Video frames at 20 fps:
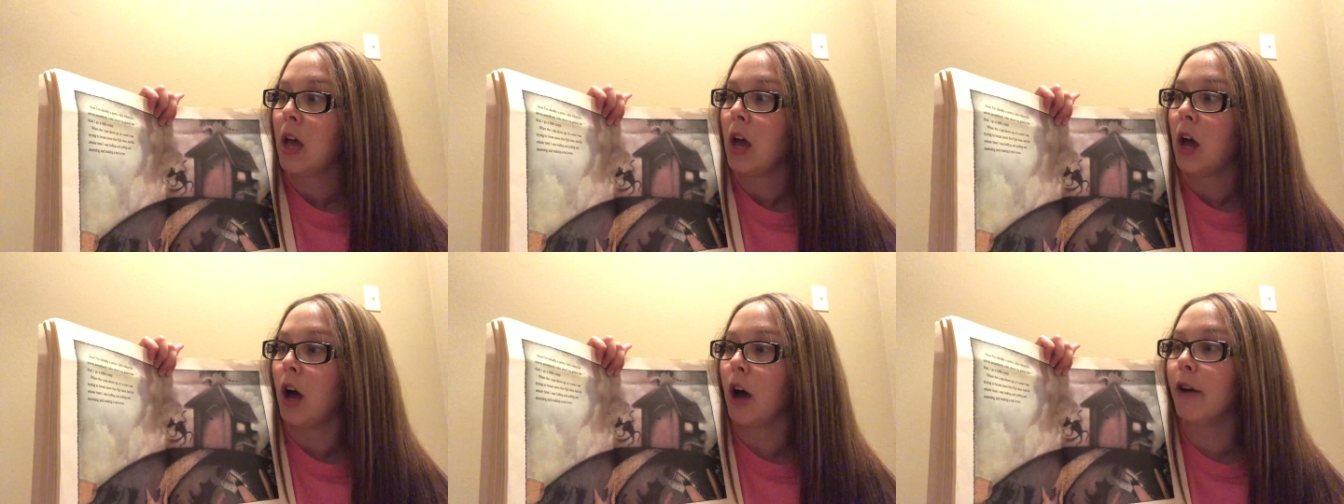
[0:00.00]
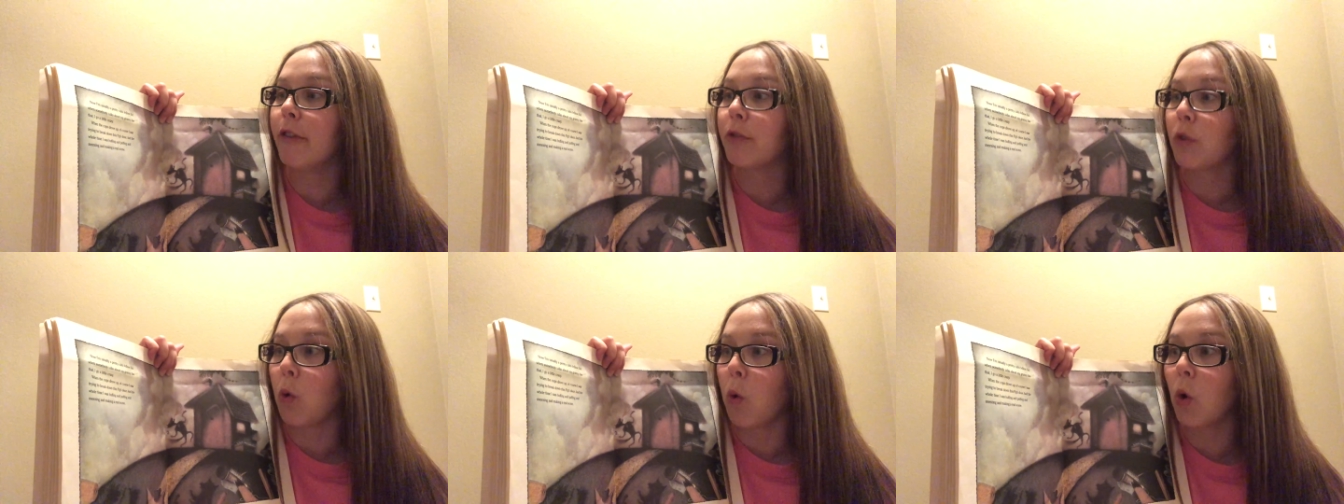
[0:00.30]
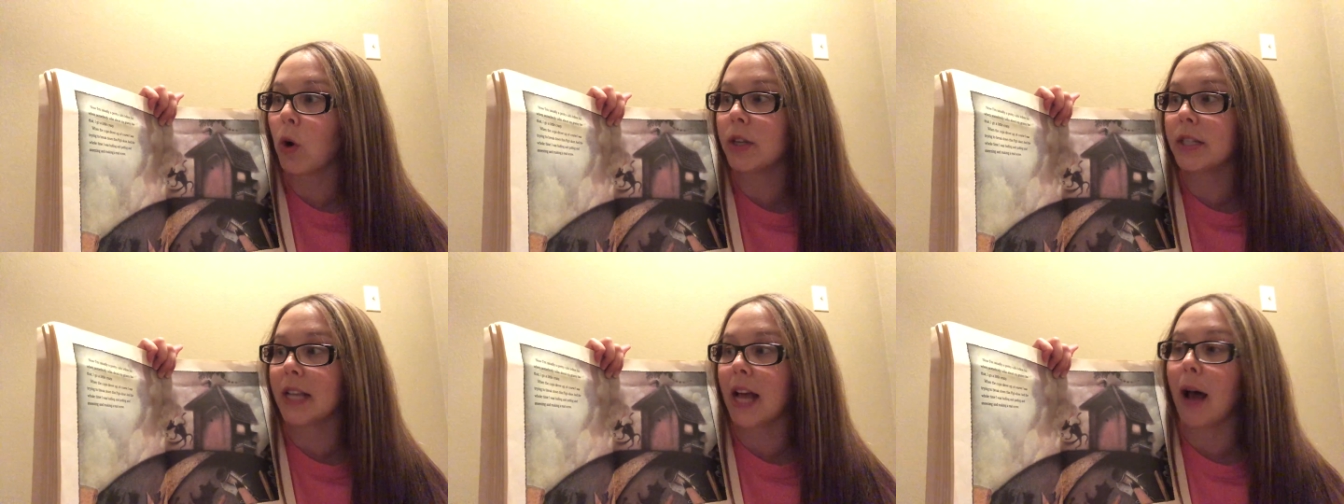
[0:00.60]
of
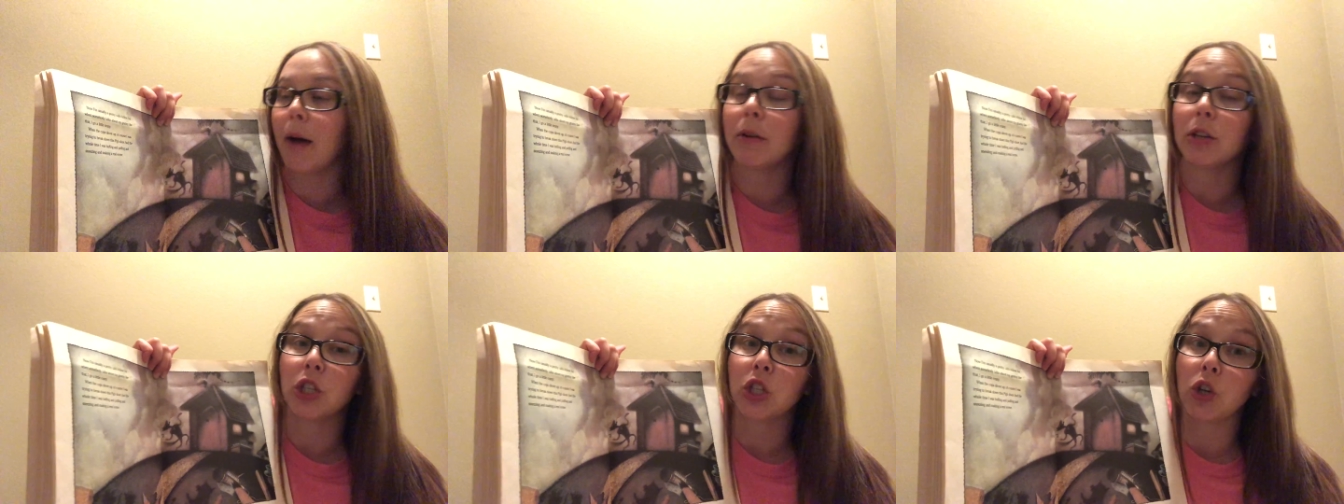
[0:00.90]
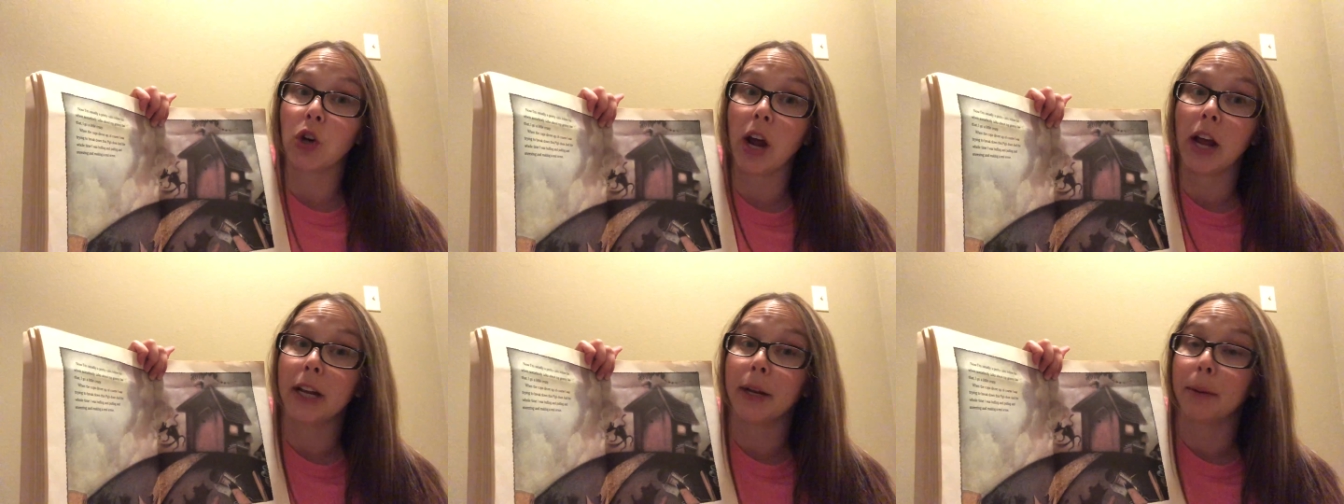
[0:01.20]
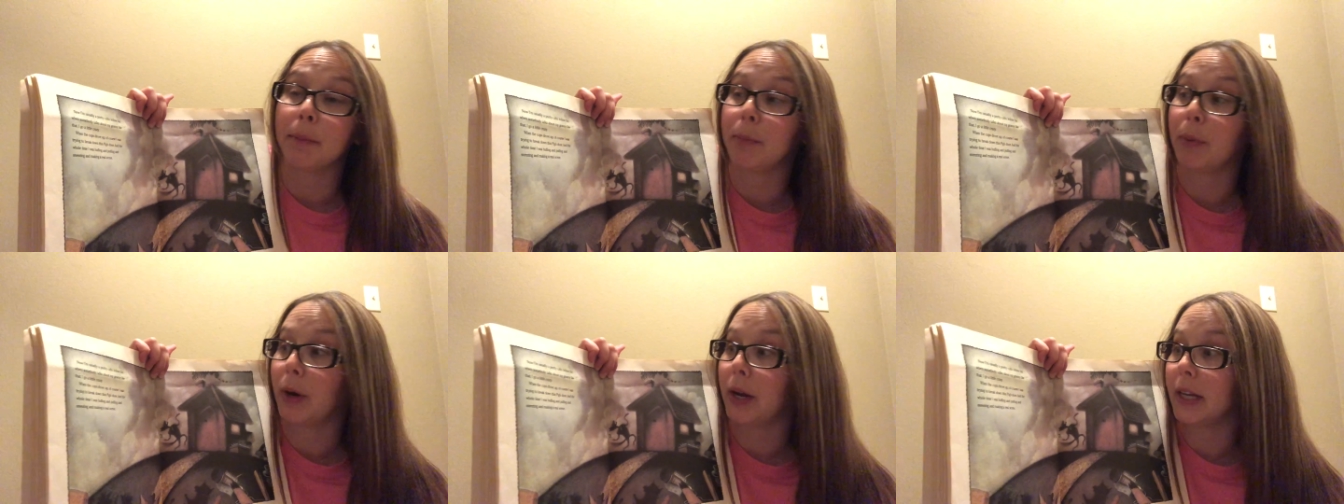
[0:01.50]
course I was trying to
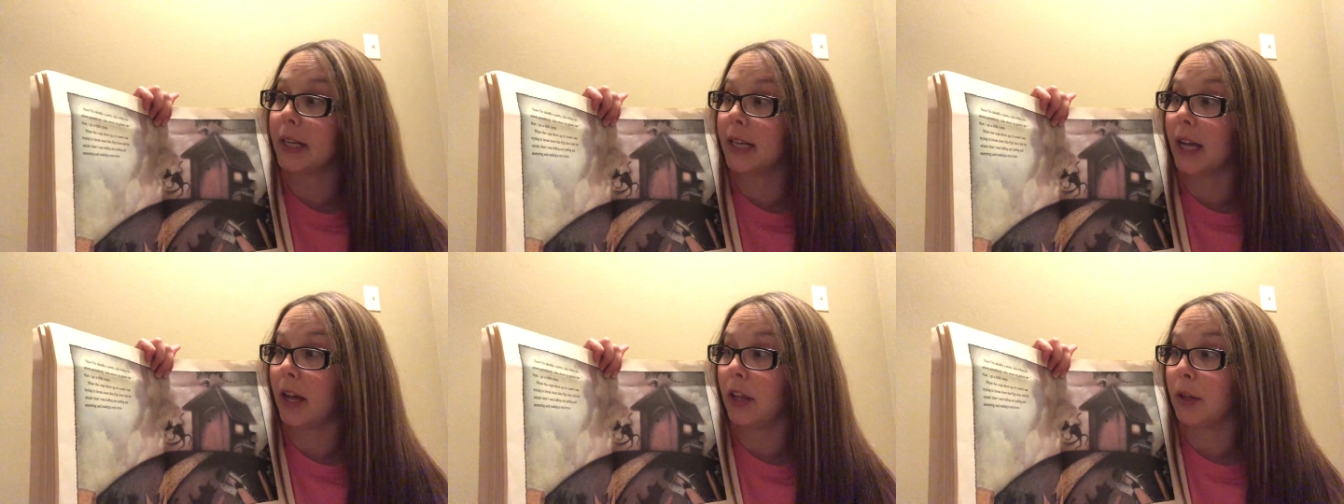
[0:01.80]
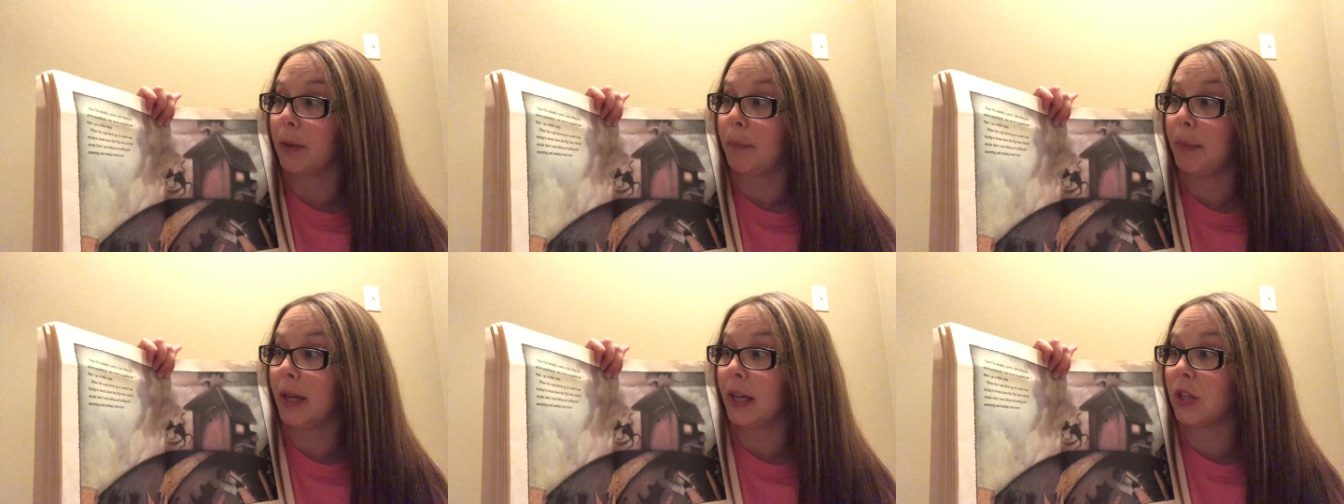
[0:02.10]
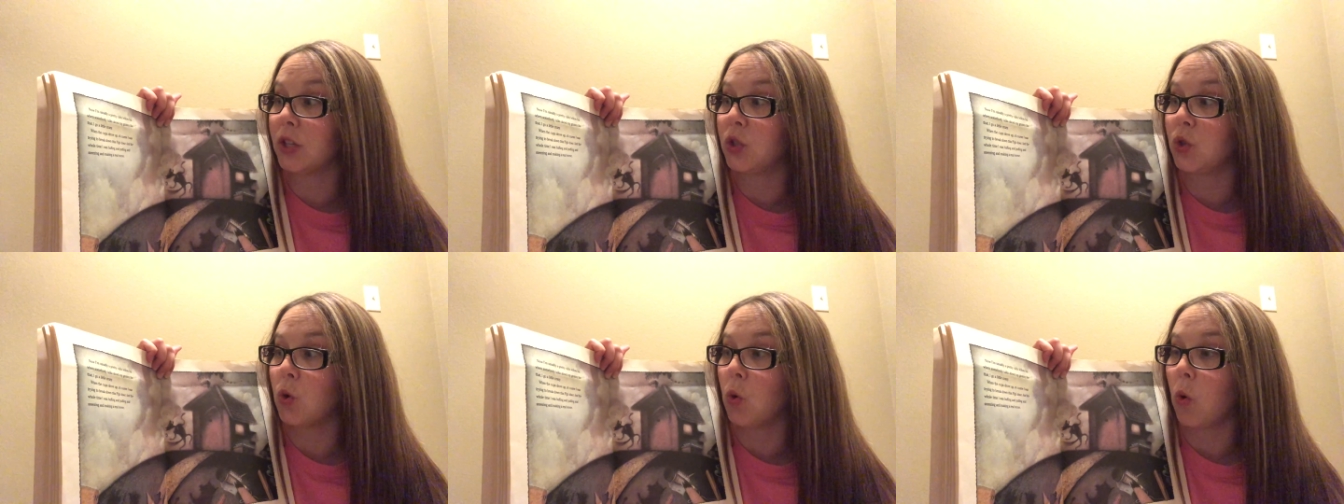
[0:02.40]
break down the
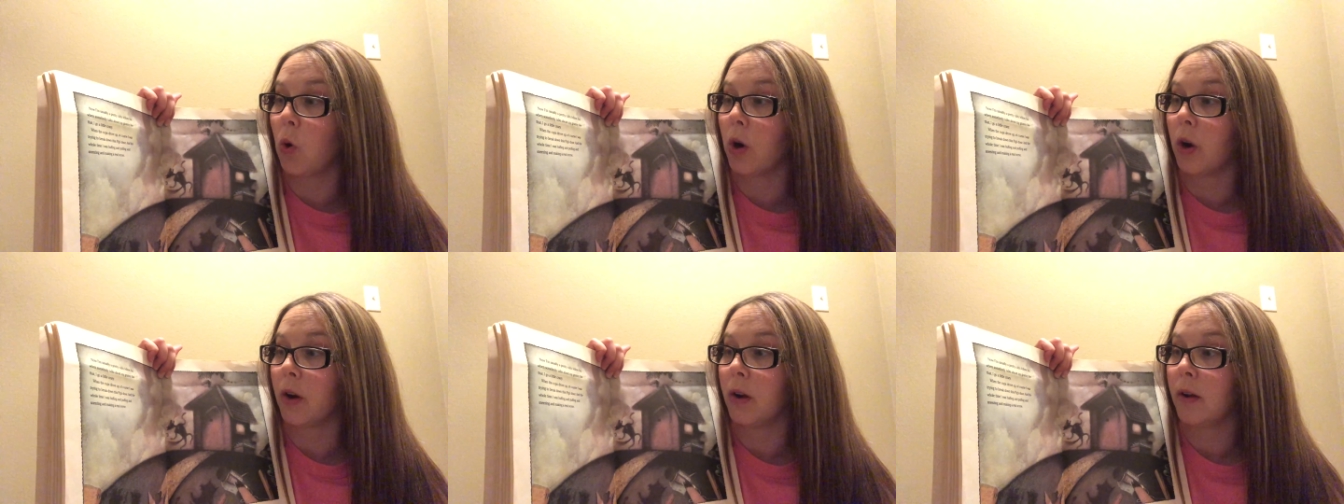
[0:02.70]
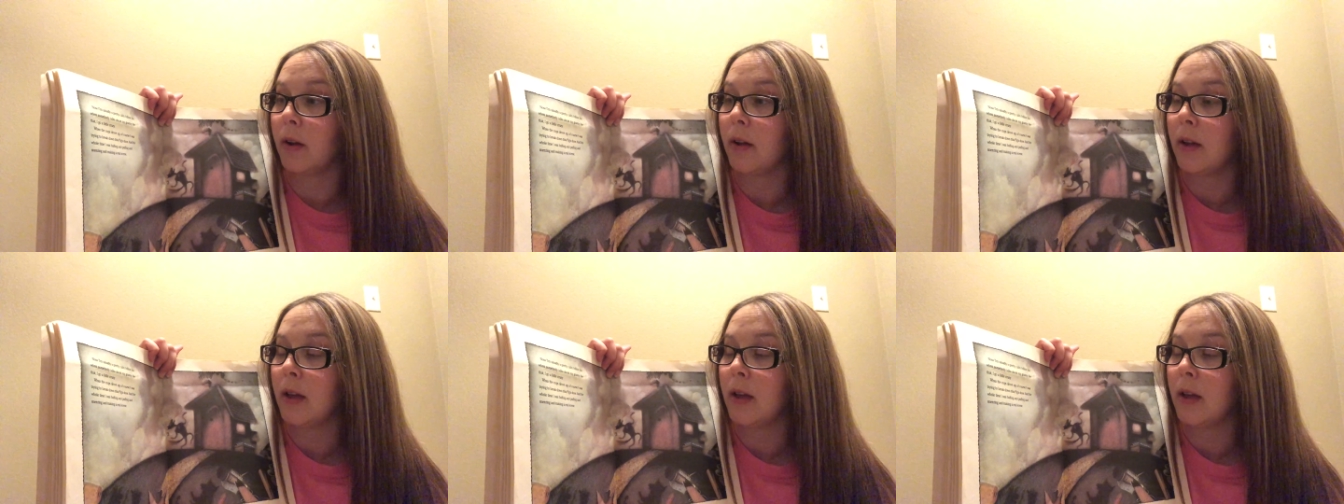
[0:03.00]
pig's door.